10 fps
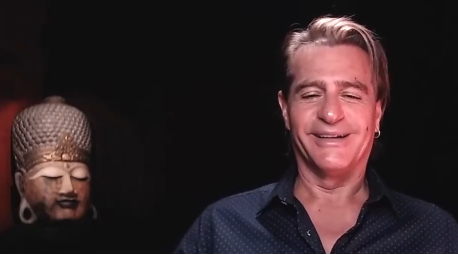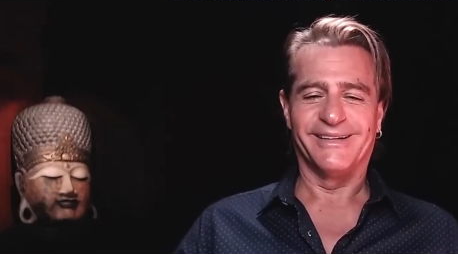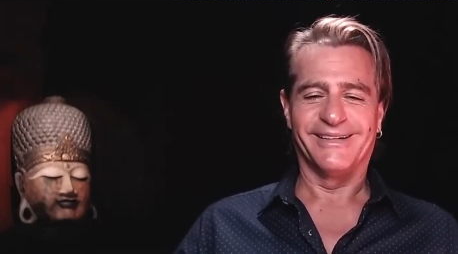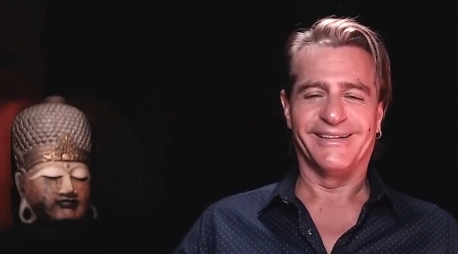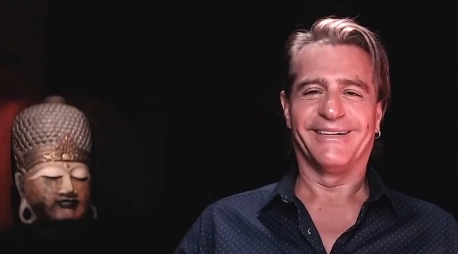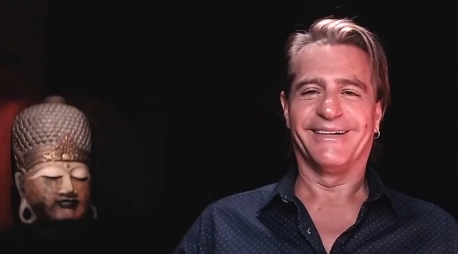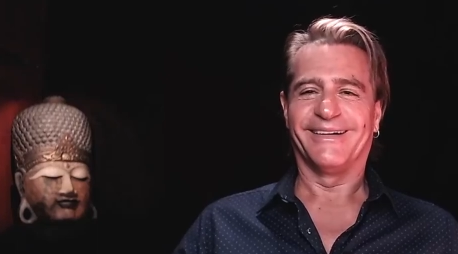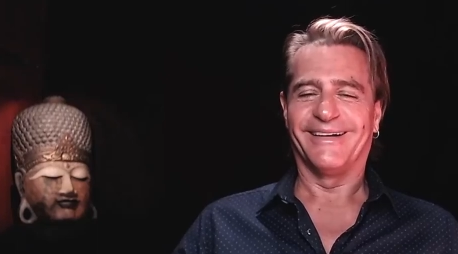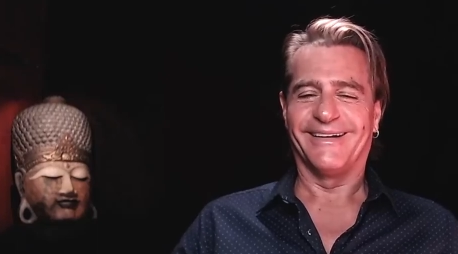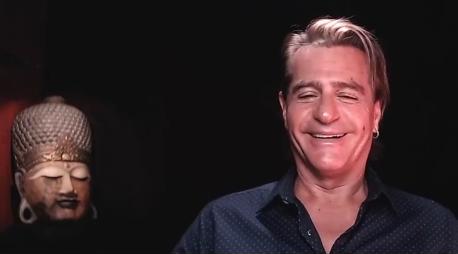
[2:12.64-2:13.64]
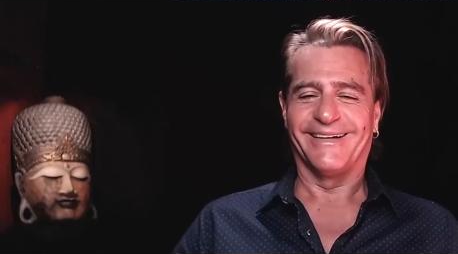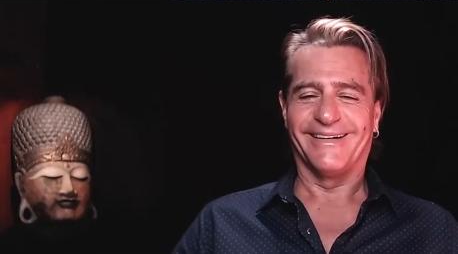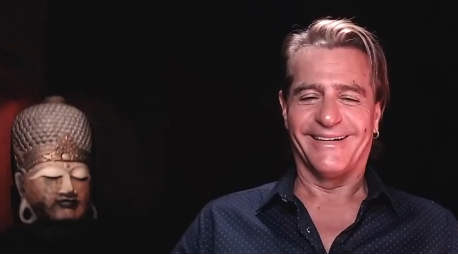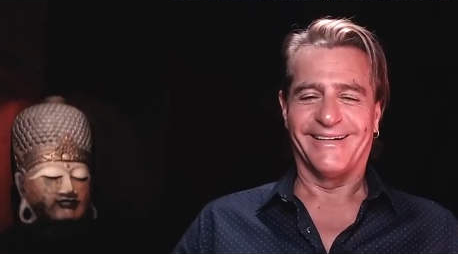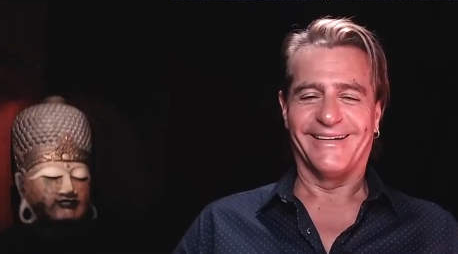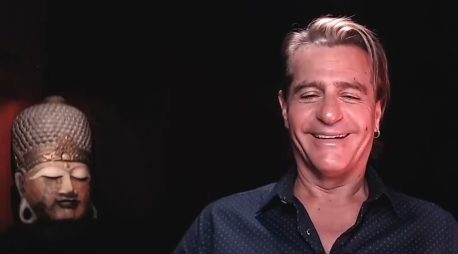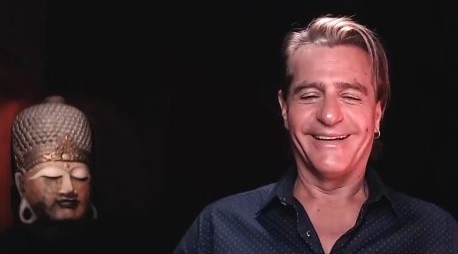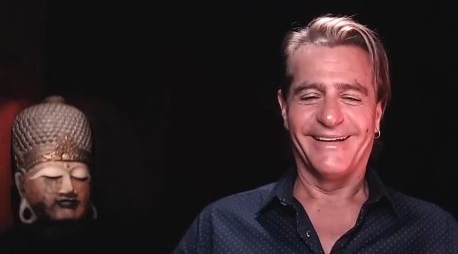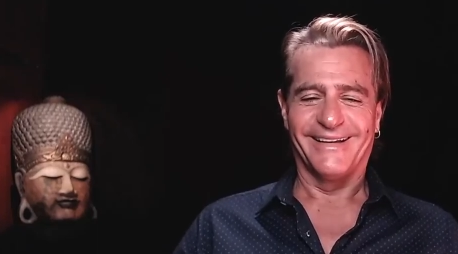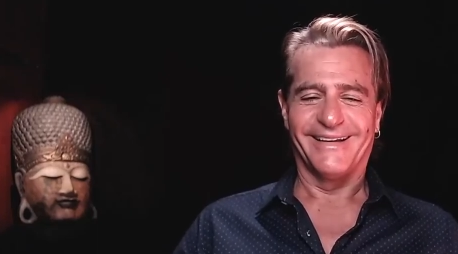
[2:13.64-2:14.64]

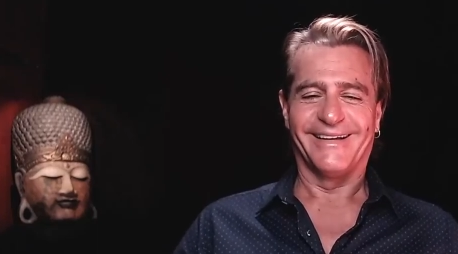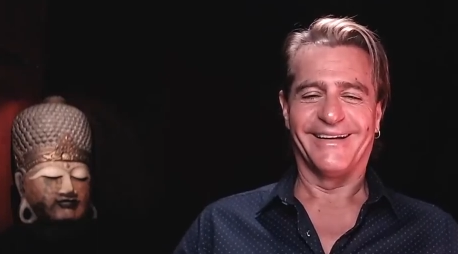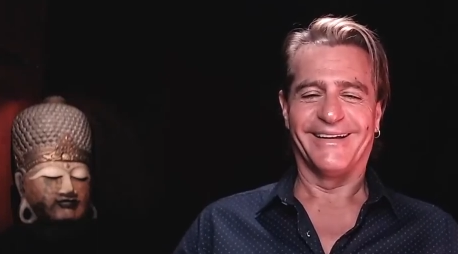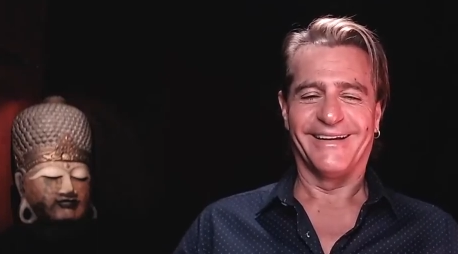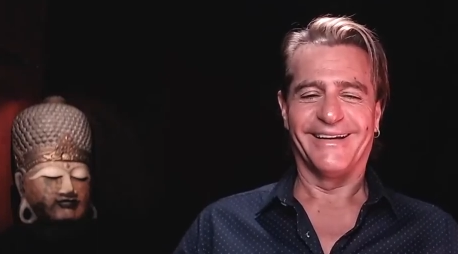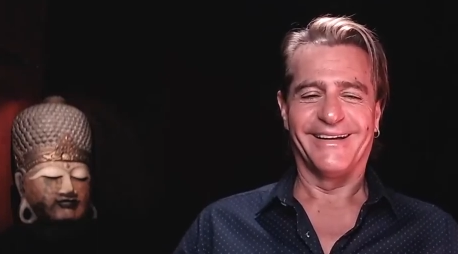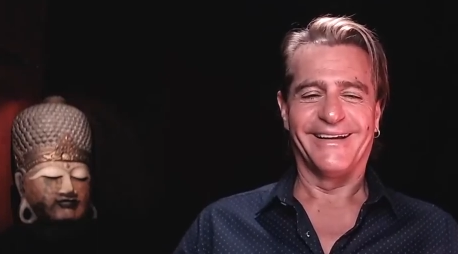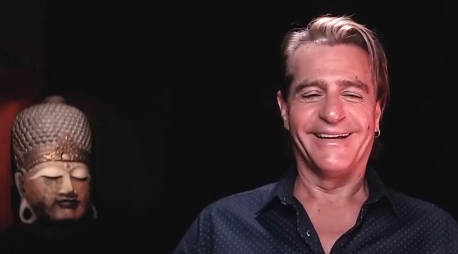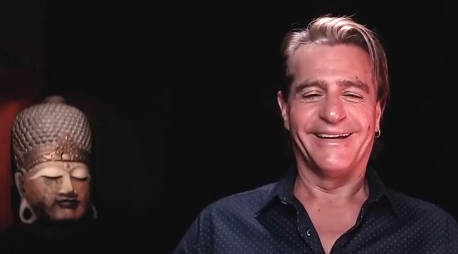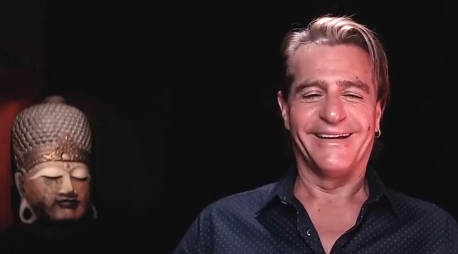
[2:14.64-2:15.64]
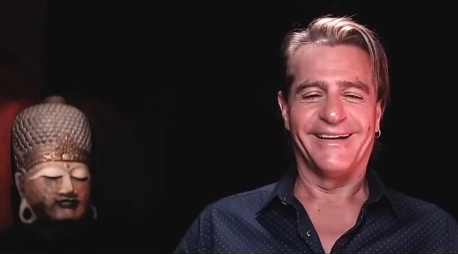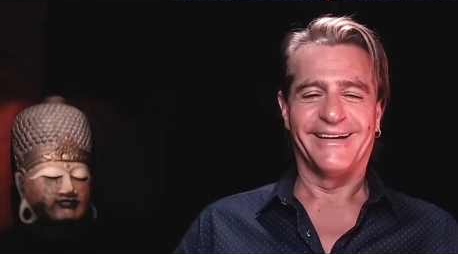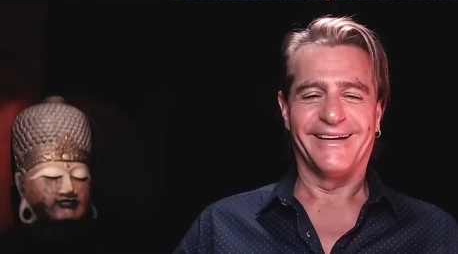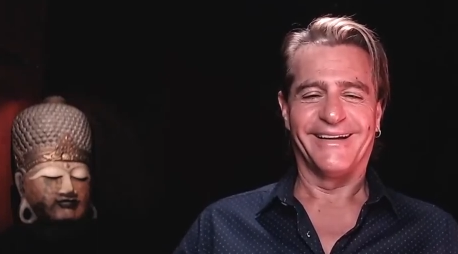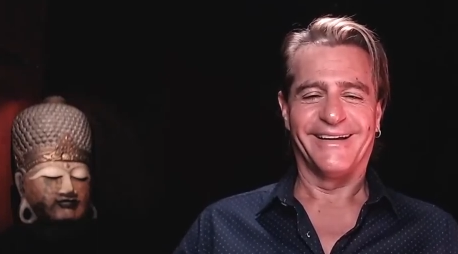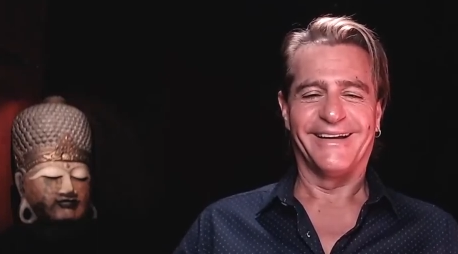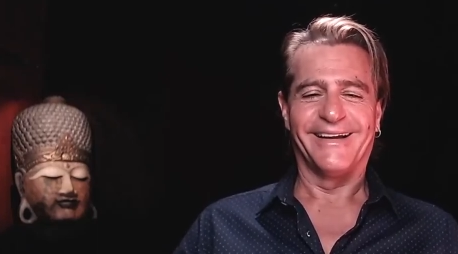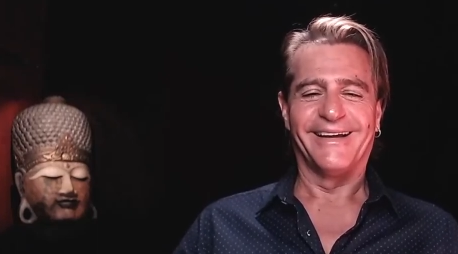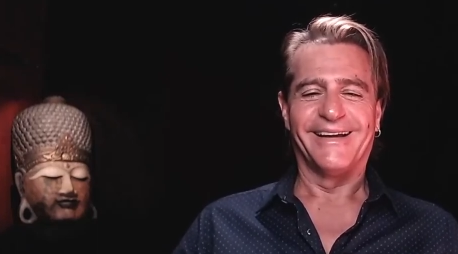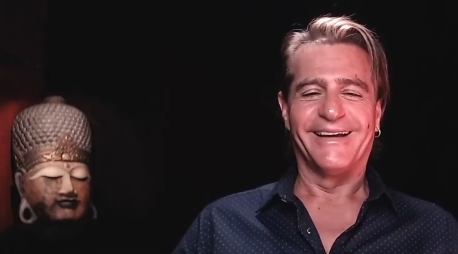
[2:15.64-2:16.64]

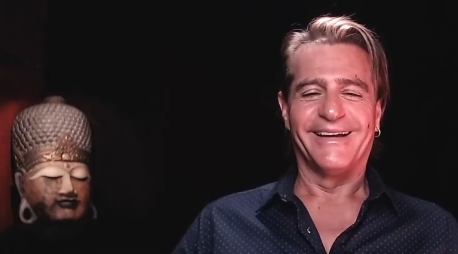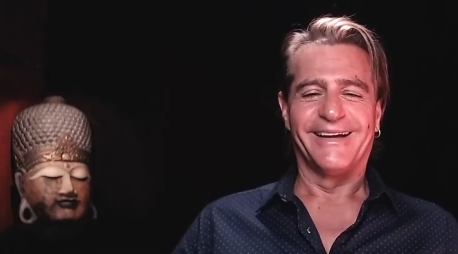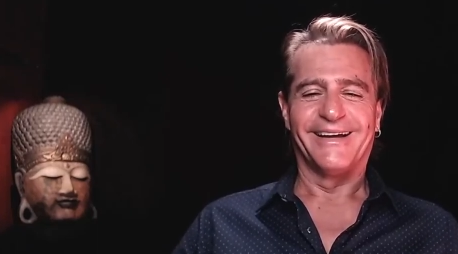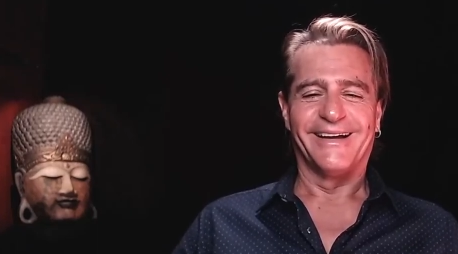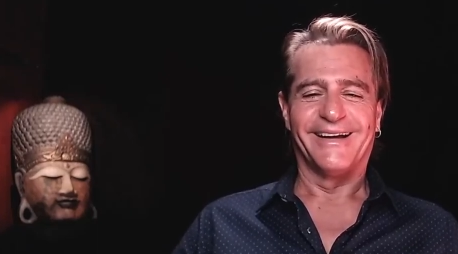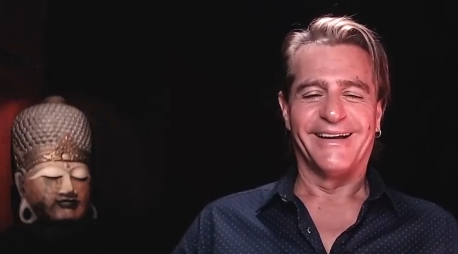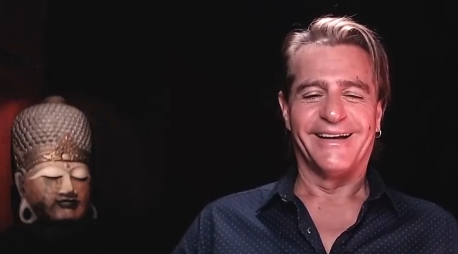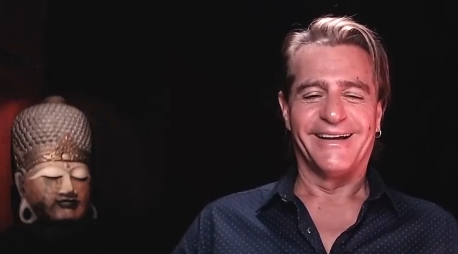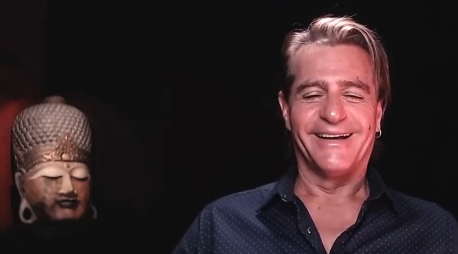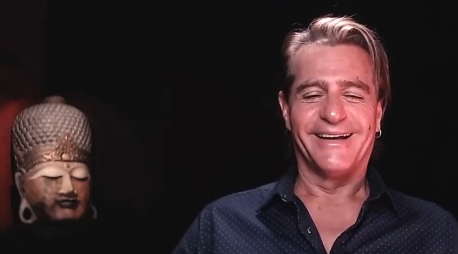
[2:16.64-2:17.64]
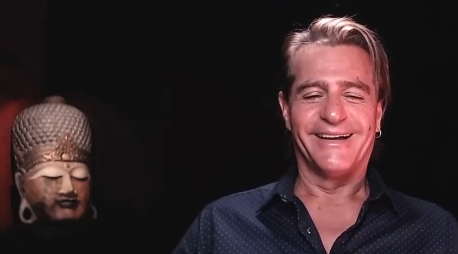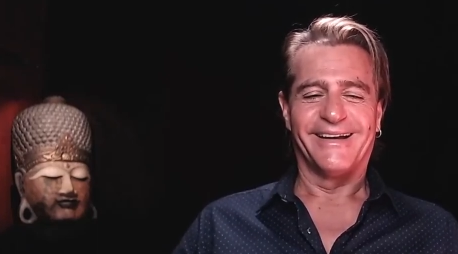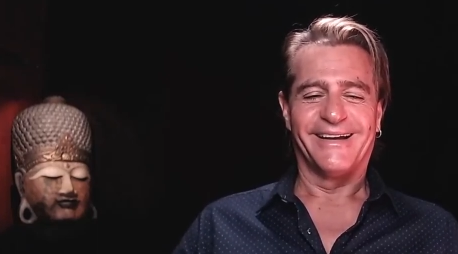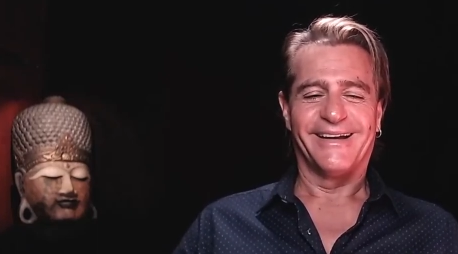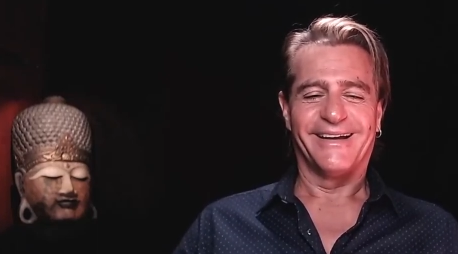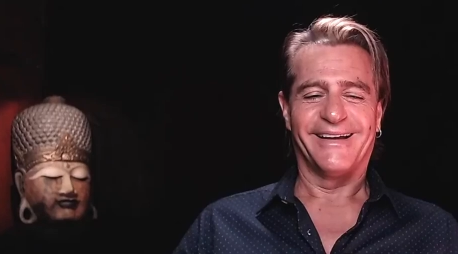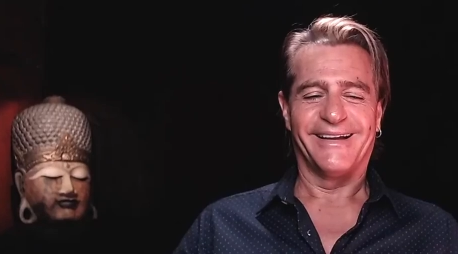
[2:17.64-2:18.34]
Nothing is said.